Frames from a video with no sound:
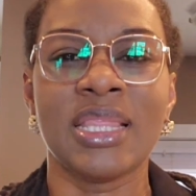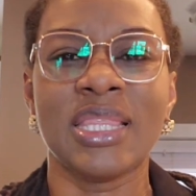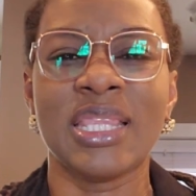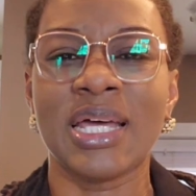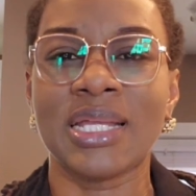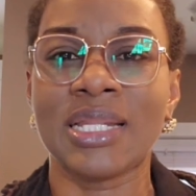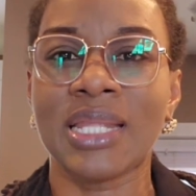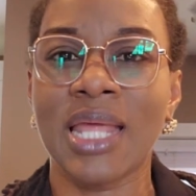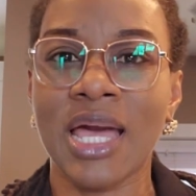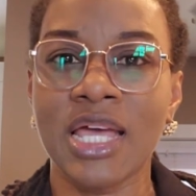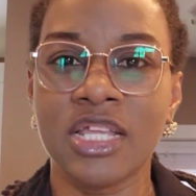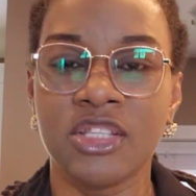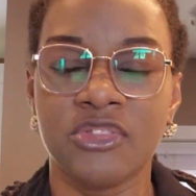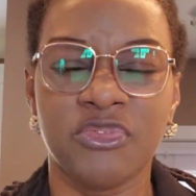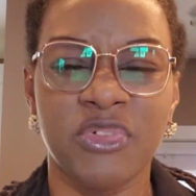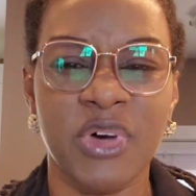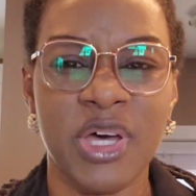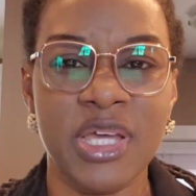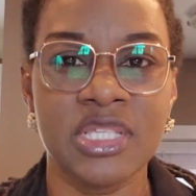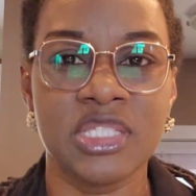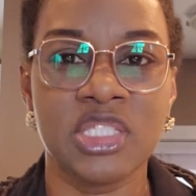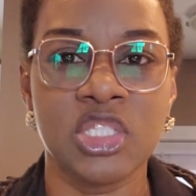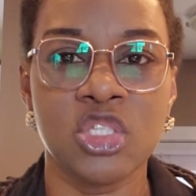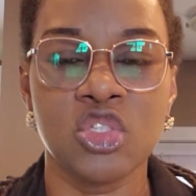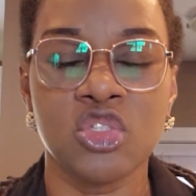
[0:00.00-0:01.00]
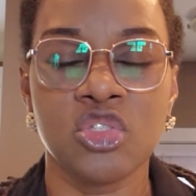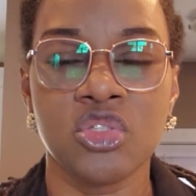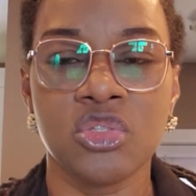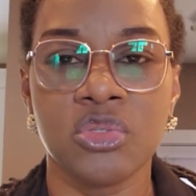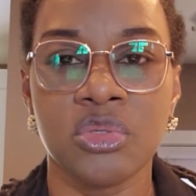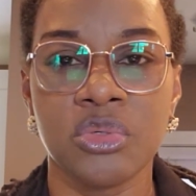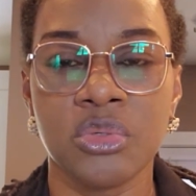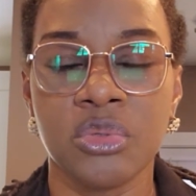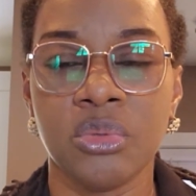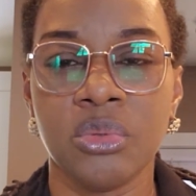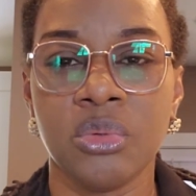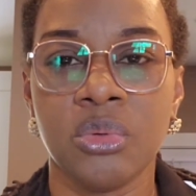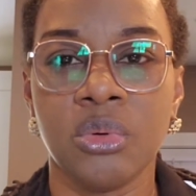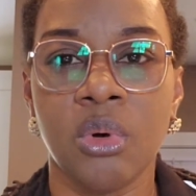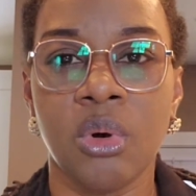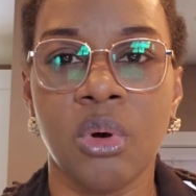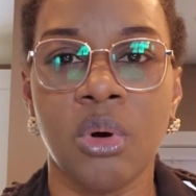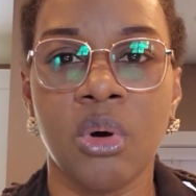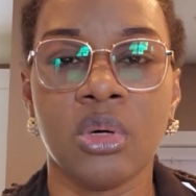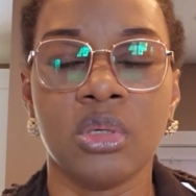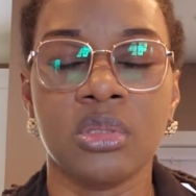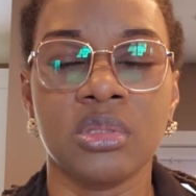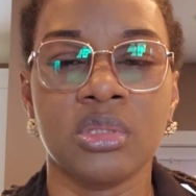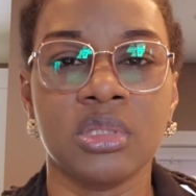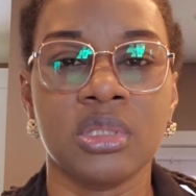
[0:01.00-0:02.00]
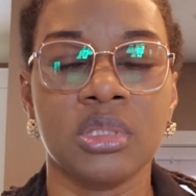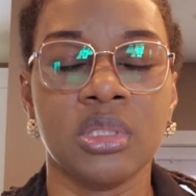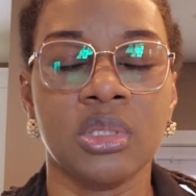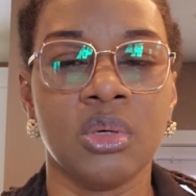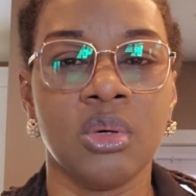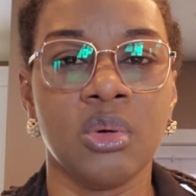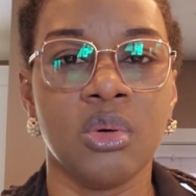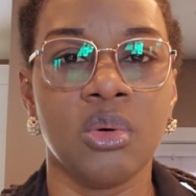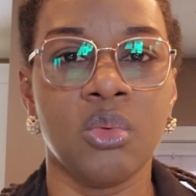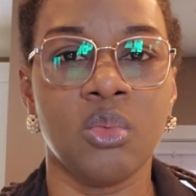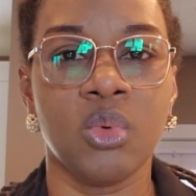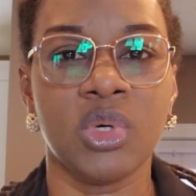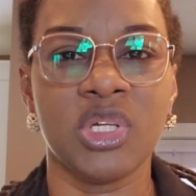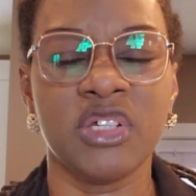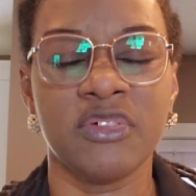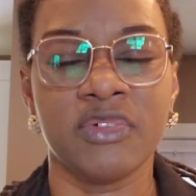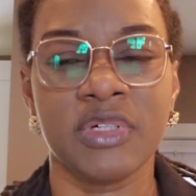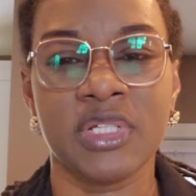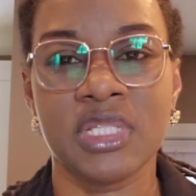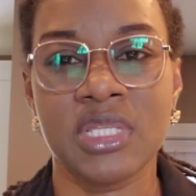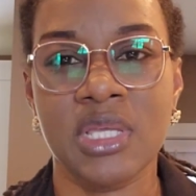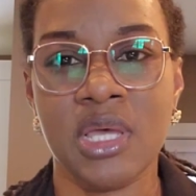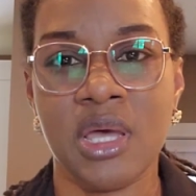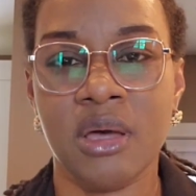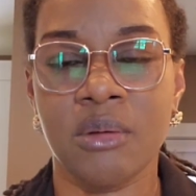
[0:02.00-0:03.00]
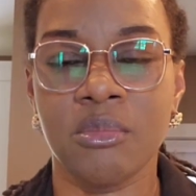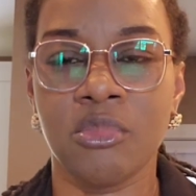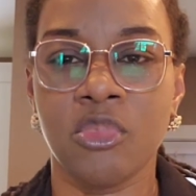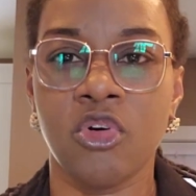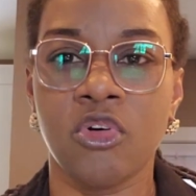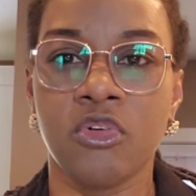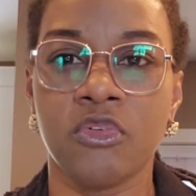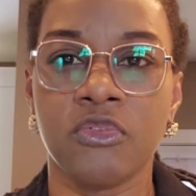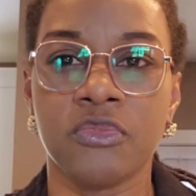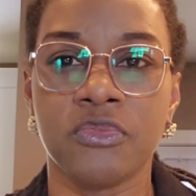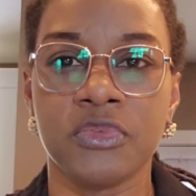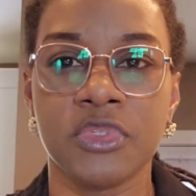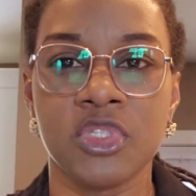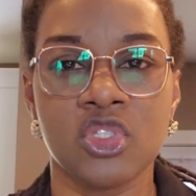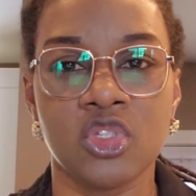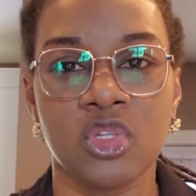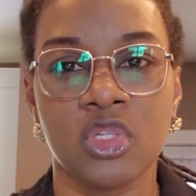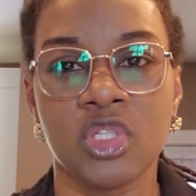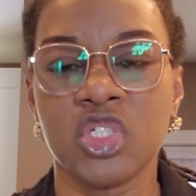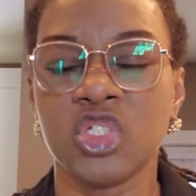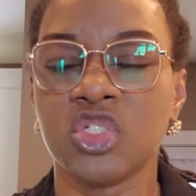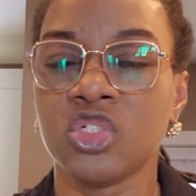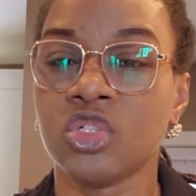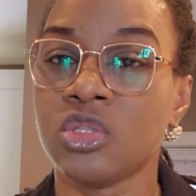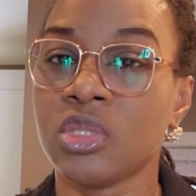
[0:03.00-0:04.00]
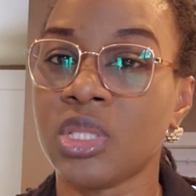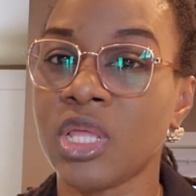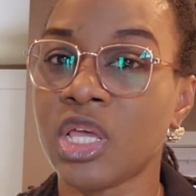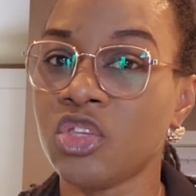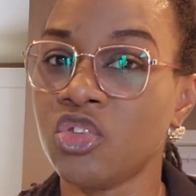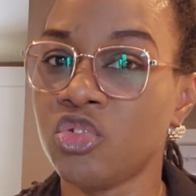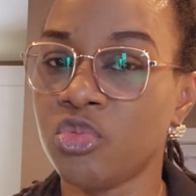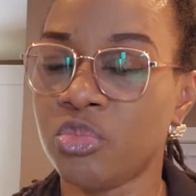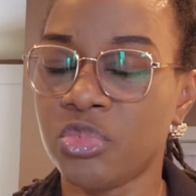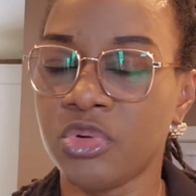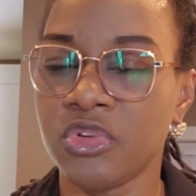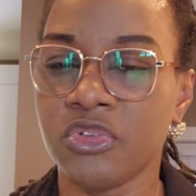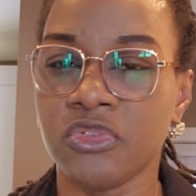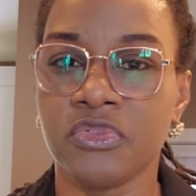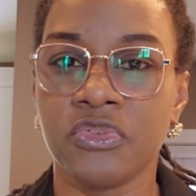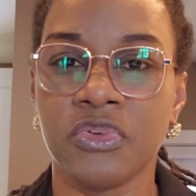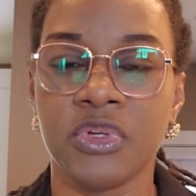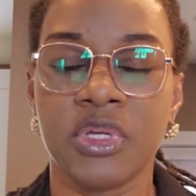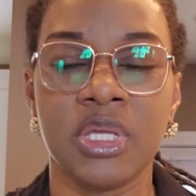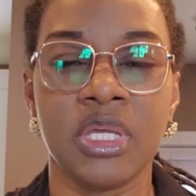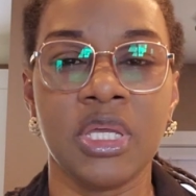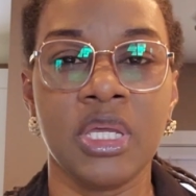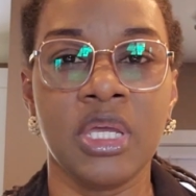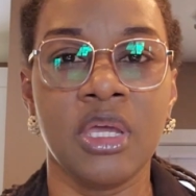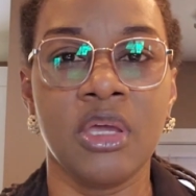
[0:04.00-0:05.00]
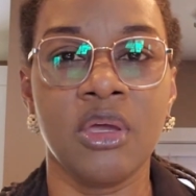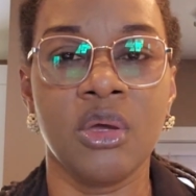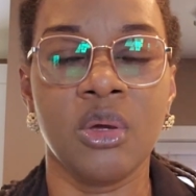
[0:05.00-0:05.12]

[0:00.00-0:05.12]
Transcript: that advises you on whatever term of installation that you prefer